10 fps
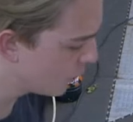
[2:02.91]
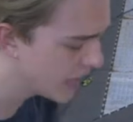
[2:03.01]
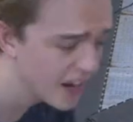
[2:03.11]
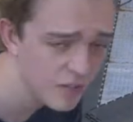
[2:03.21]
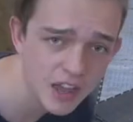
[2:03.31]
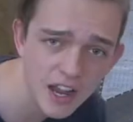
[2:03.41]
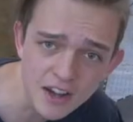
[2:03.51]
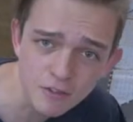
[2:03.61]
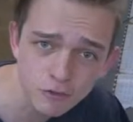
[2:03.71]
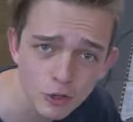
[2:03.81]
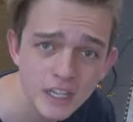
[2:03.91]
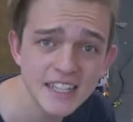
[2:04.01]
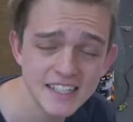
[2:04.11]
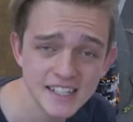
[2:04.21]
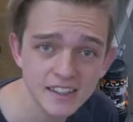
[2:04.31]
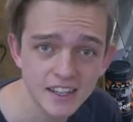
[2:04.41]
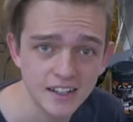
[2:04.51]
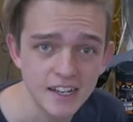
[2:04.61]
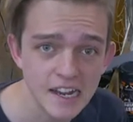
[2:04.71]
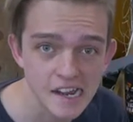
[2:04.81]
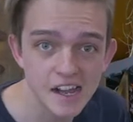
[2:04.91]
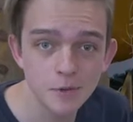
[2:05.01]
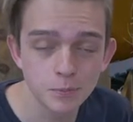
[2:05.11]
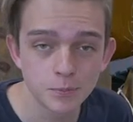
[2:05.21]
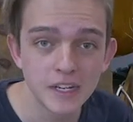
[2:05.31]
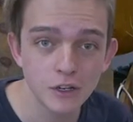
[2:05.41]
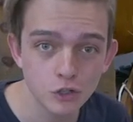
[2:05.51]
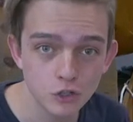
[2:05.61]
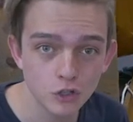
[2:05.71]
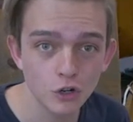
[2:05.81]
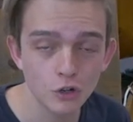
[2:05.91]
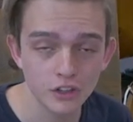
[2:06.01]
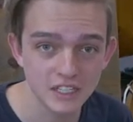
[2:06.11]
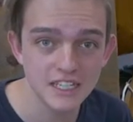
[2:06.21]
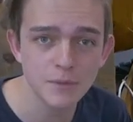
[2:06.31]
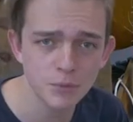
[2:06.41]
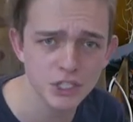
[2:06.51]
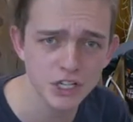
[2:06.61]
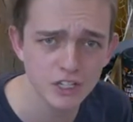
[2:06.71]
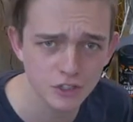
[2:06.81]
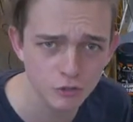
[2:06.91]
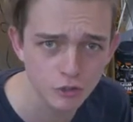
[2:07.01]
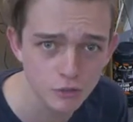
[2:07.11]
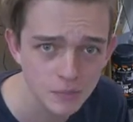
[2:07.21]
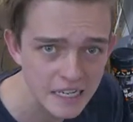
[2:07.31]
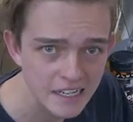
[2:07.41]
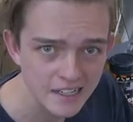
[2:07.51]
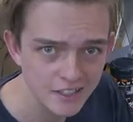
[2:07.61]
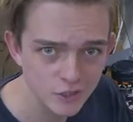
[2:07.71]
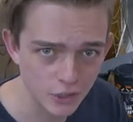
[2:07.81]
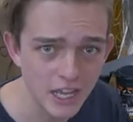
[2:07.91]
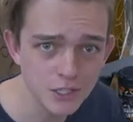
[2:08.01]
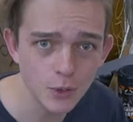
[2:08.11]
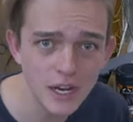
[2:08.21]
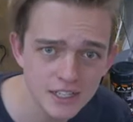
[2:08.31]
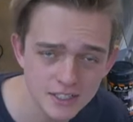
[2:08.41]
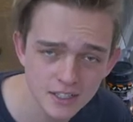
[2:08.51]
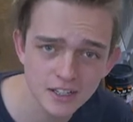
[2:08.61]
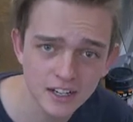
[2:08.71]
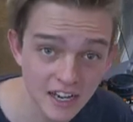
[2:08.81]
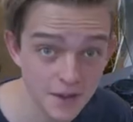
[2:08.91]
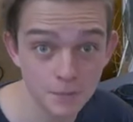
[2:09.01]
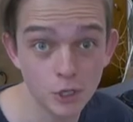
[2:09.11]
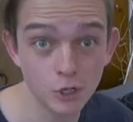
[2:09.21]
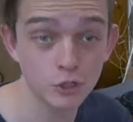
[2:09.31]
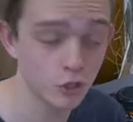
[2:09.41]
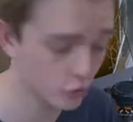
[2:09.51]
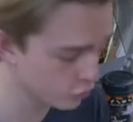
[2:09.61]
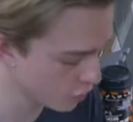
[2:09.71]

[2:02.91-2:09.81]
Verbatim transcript: we have the underfloor heating that helped me control the temperature in the room, so that's why it's a climate controlled